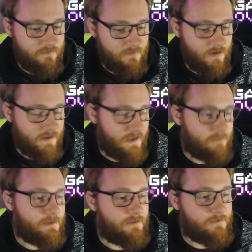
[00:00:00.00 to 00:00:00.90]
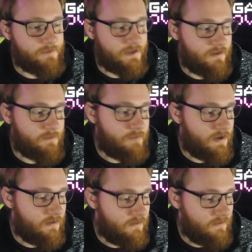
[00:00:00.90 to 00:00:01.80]
get bigger and bigger, but
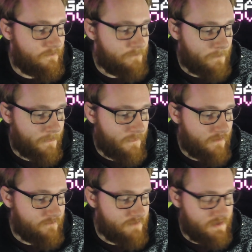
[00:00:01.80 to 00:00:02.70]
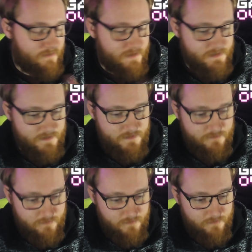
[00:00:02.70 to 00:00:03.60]
this is
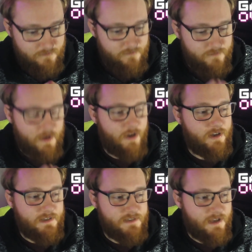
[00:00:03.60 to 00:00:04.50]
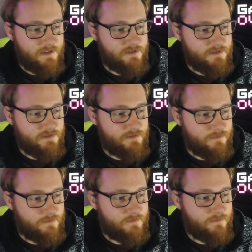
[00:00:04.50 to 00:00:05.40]
the early stages
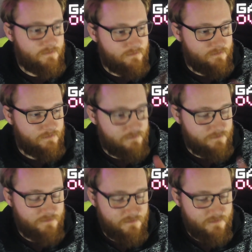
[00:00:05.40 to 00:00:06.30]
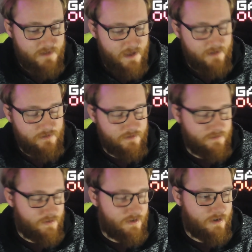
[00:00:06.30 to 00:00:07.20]
of getting your
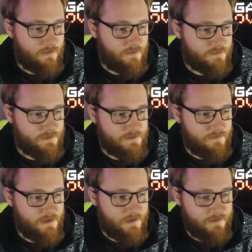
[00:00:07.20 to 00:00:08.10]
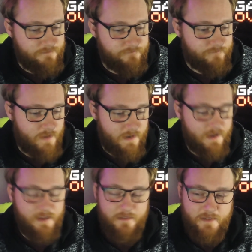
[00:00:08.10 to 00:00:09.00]
goal of Twitch affiliate.
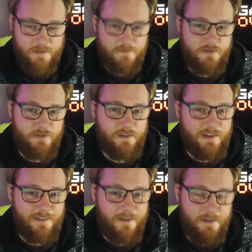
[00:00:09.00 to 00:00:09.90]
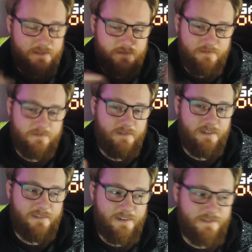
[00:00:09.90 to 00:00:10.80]
Okay, thanks for tuning in, guys.
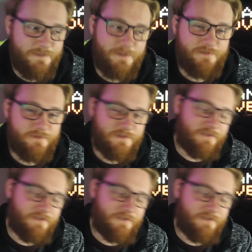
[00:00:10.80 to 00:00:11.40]
I'll speak to you all soon.